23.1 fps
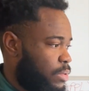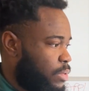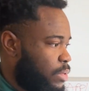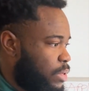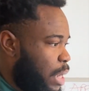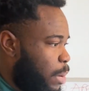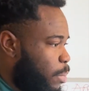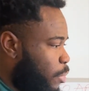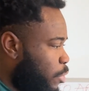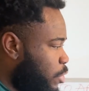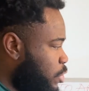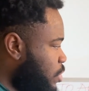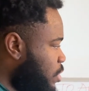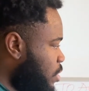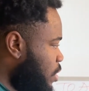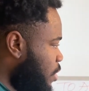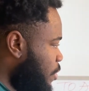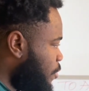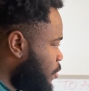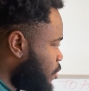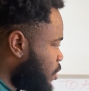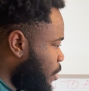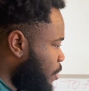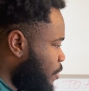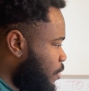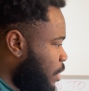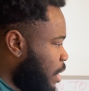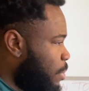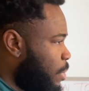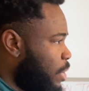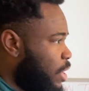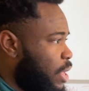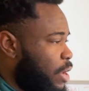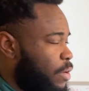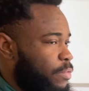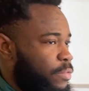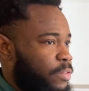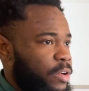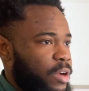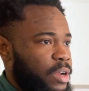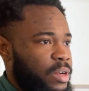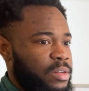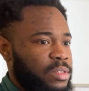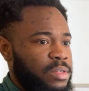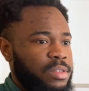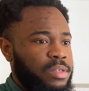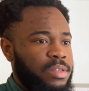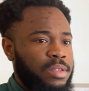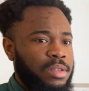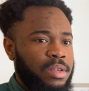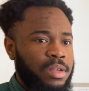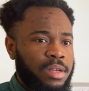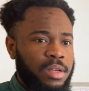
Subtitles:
Approach some family and friends,